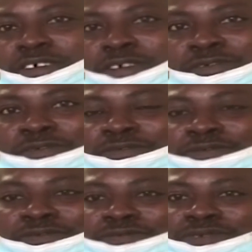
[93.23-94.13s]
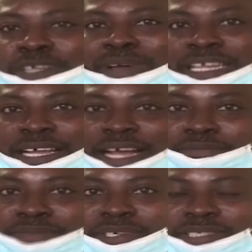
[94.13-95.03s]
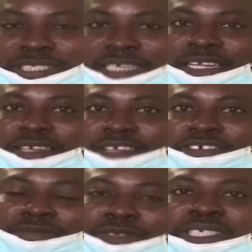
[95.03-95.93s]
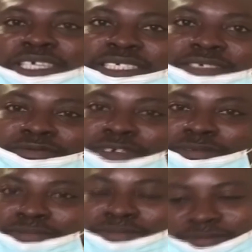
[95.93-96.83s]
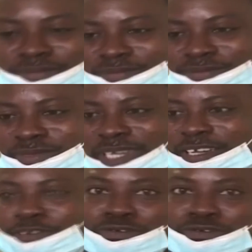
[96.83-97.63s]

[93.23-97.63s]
of the medical bills and then the transportation from uh,